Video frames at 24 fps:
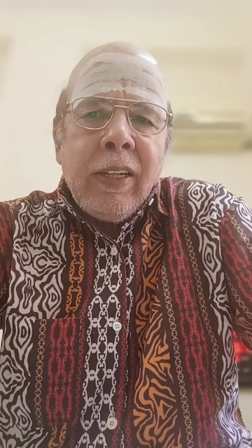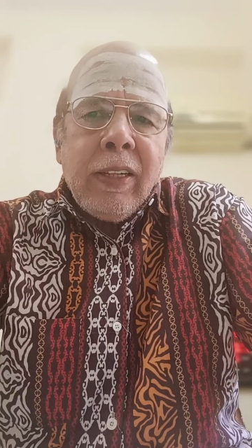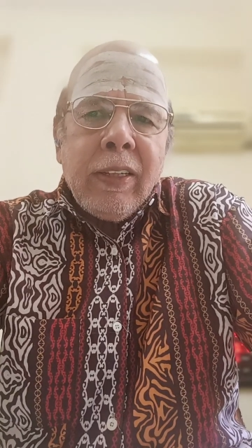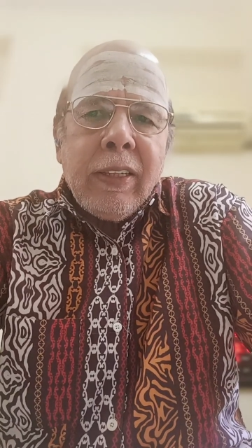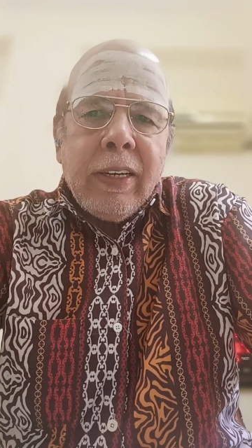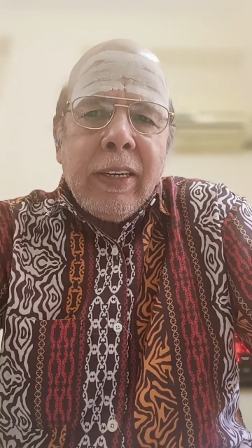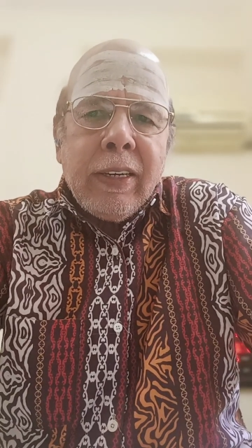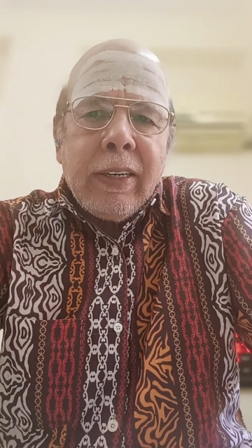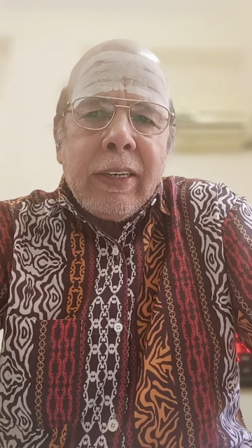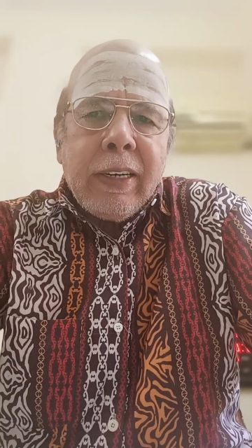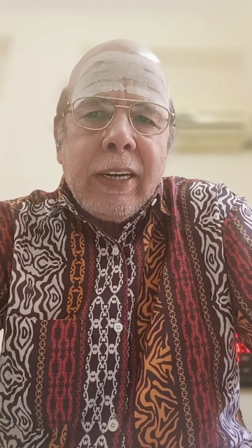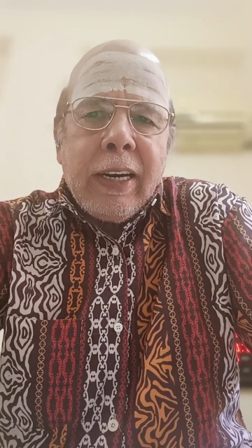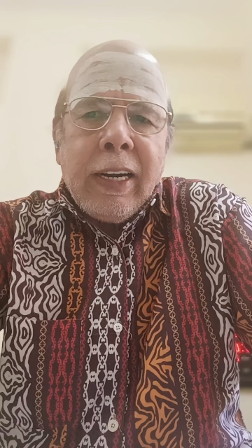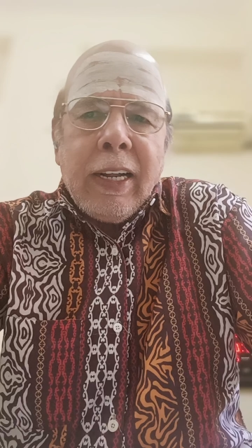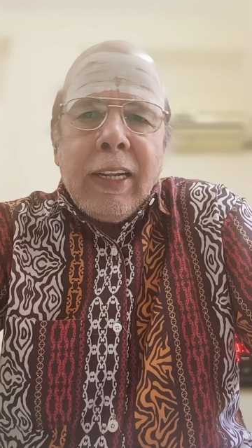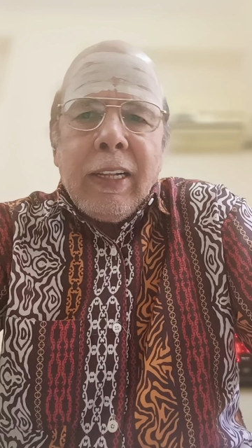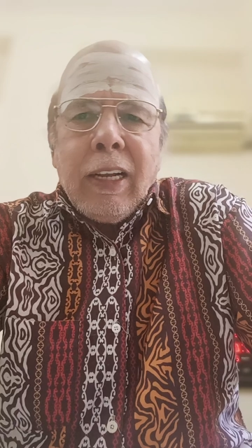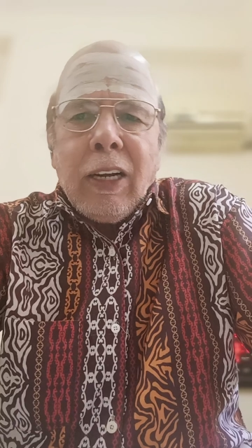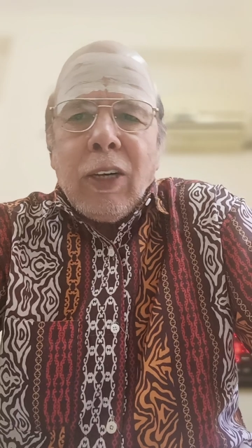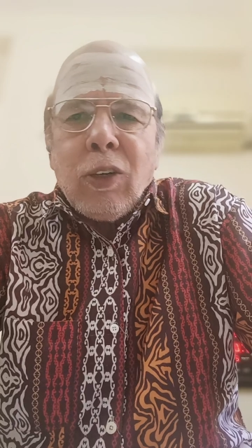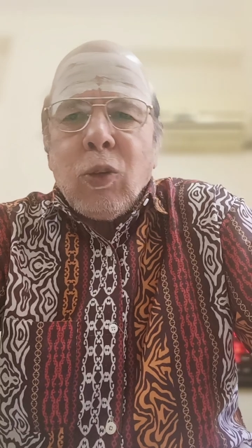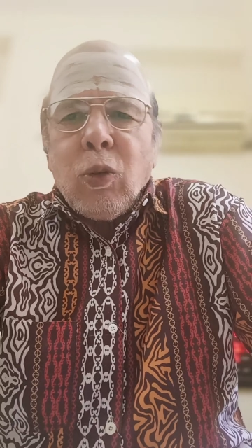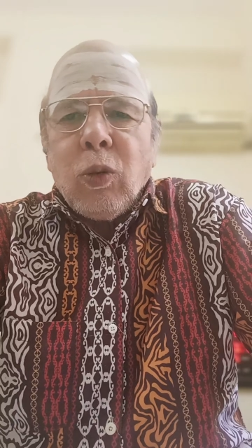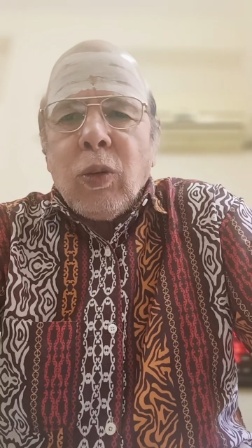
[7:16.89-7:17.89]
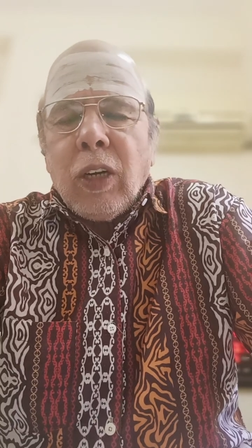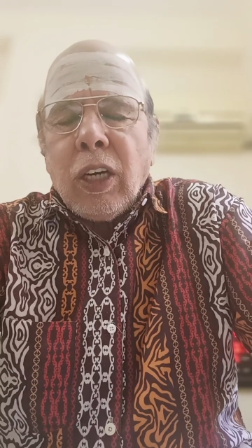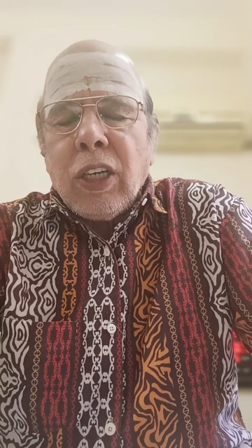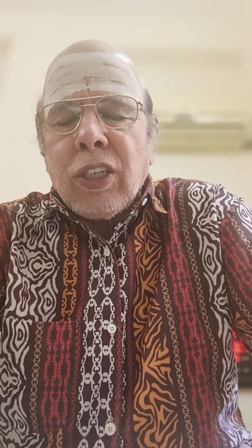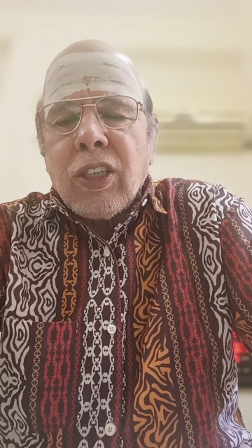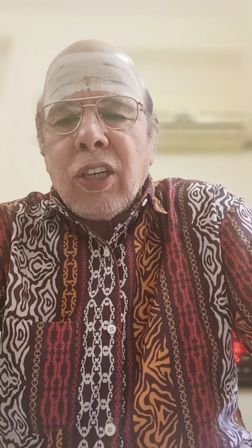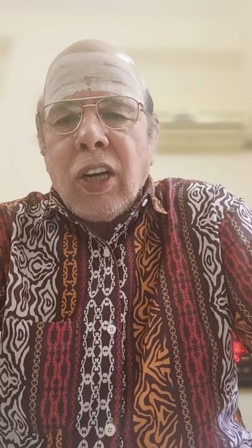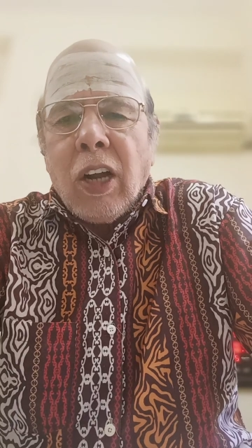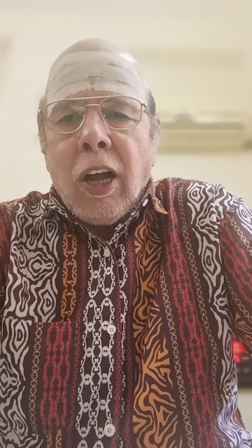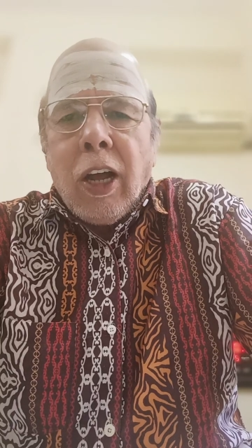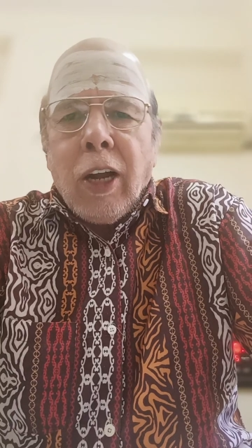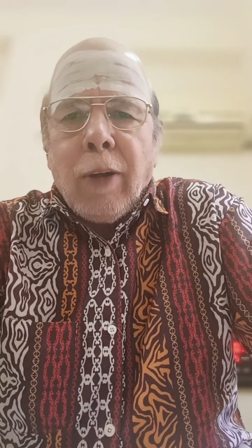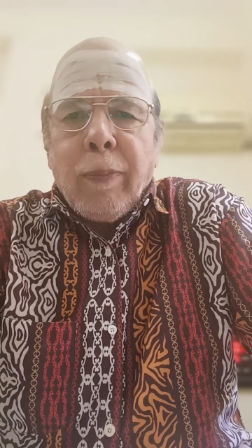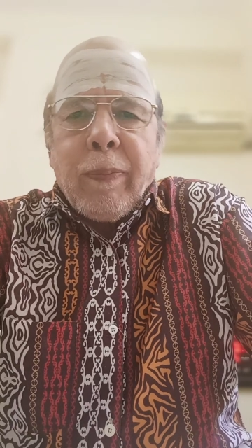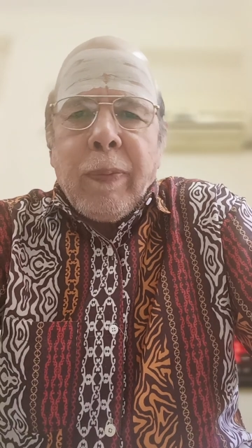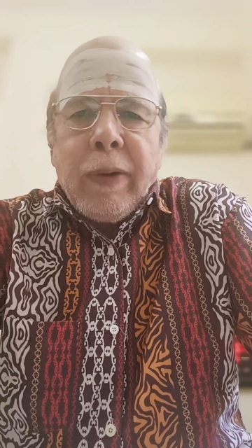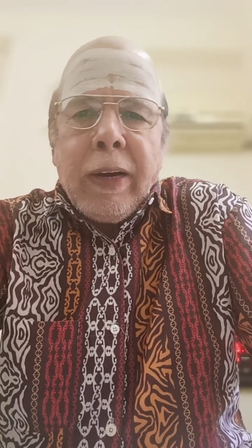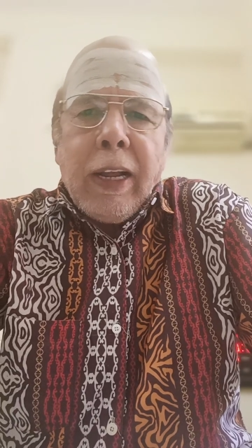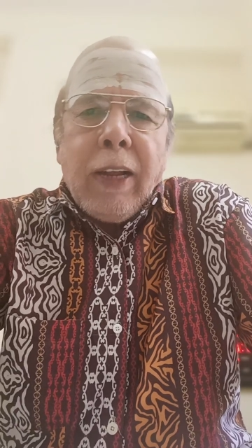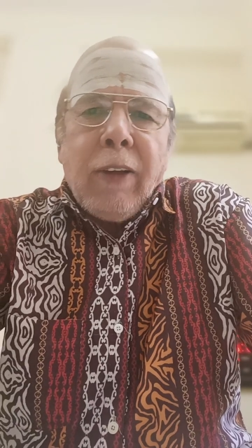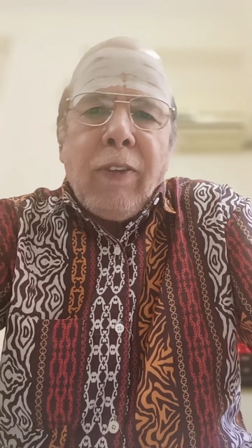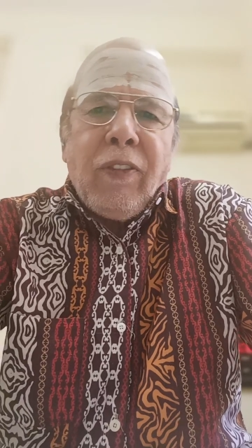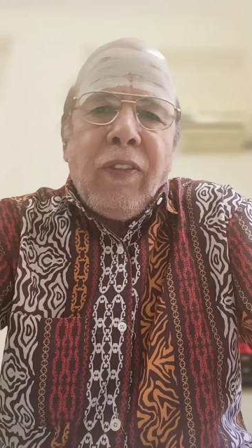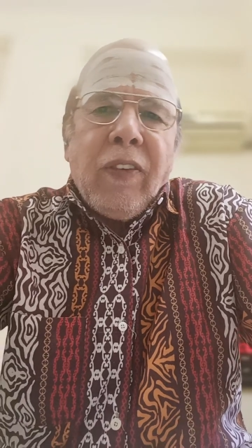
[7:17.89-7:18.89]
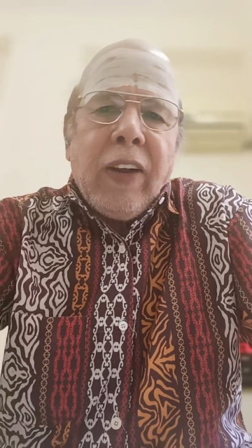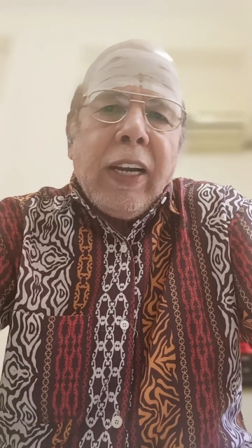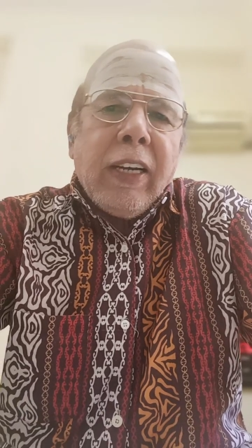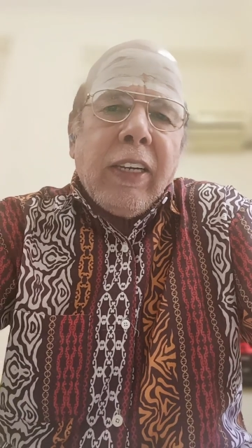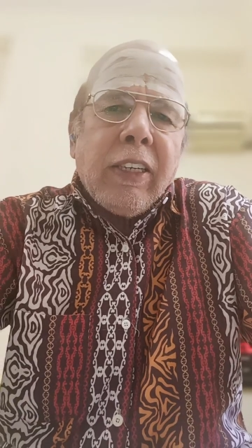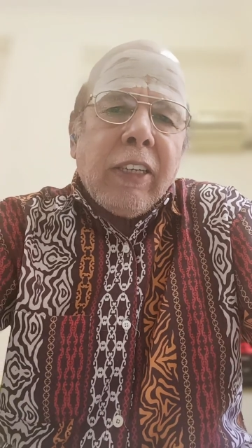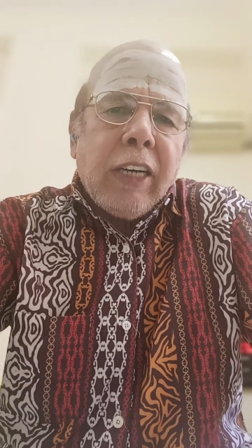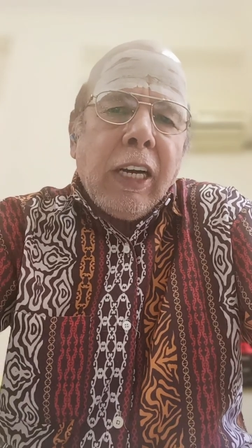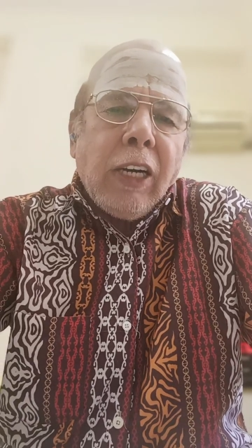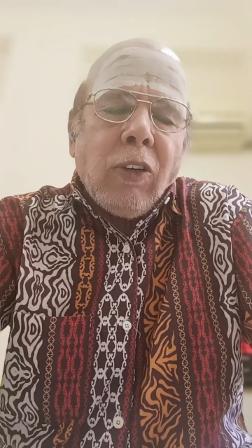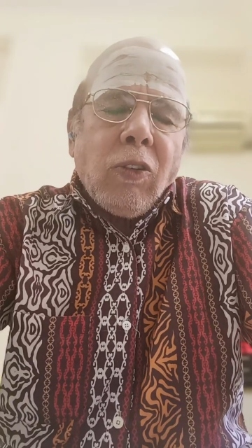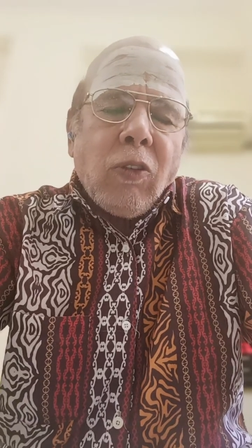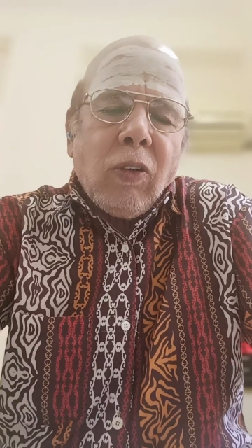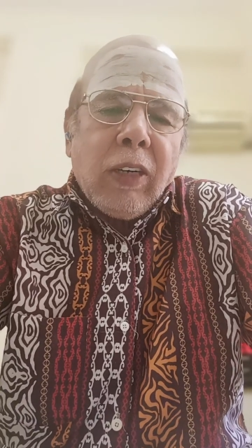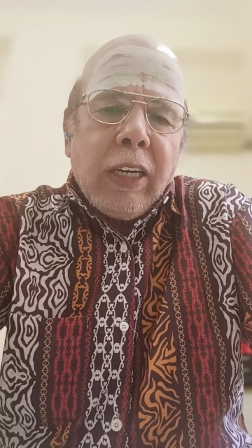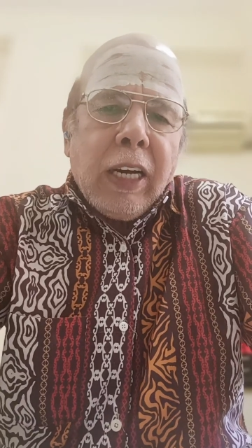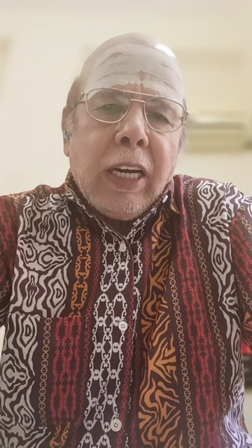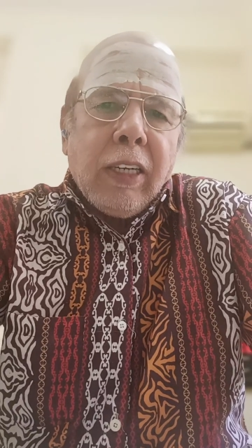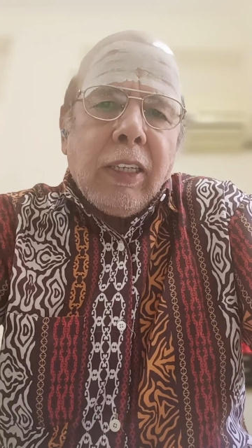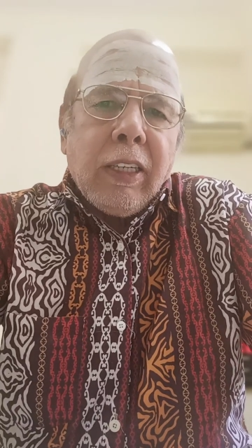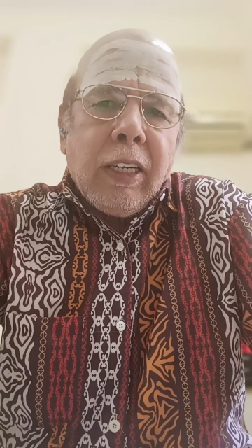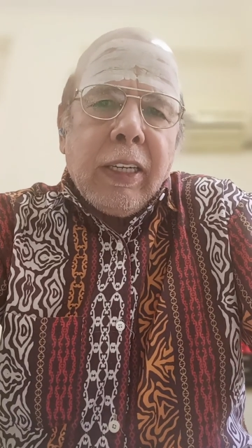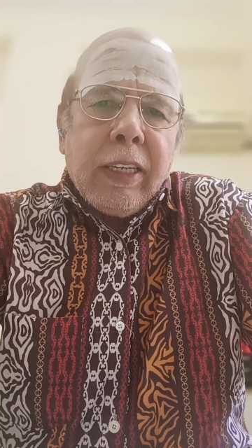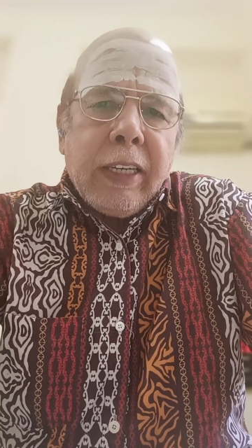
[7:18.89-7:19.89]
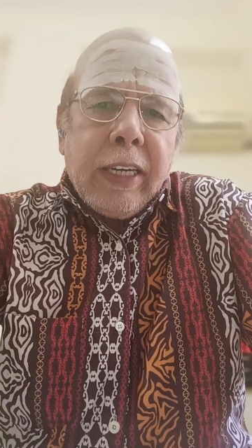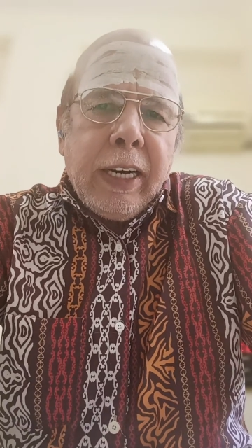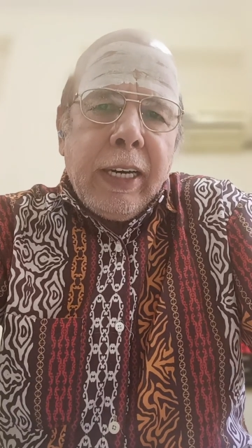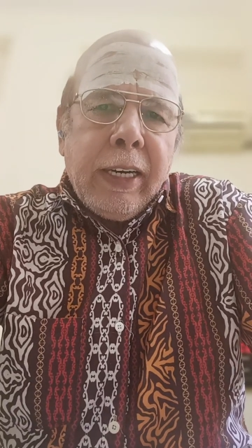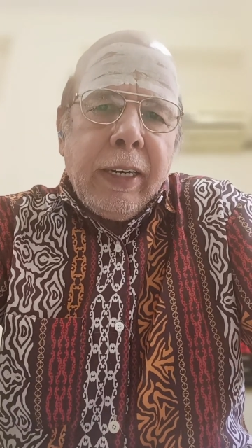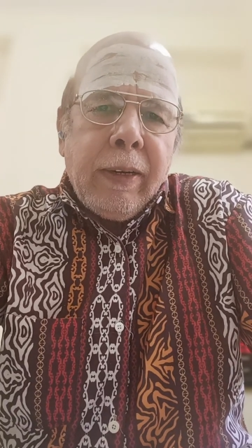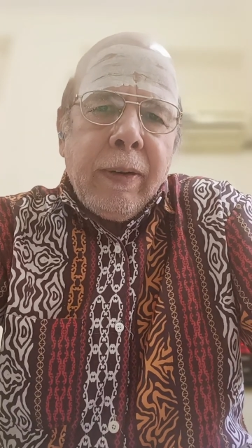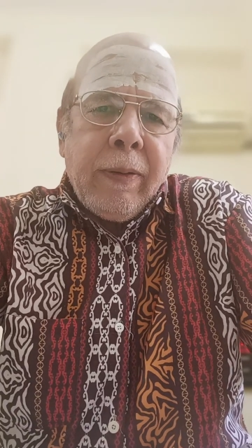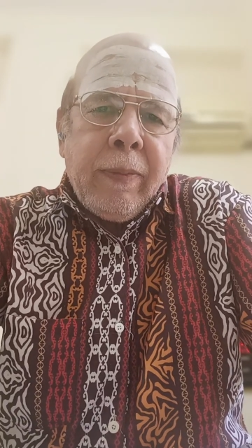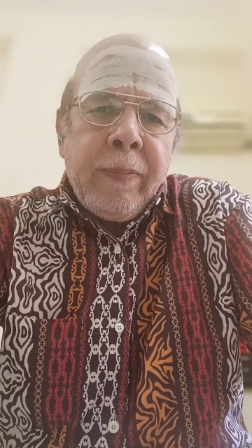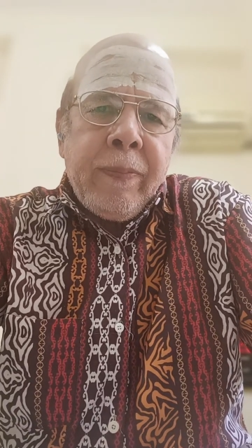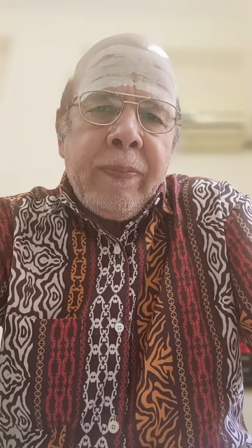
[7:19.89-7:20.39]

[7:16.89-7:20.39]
Then Kanada took a sharp knife and tried to cut the grain.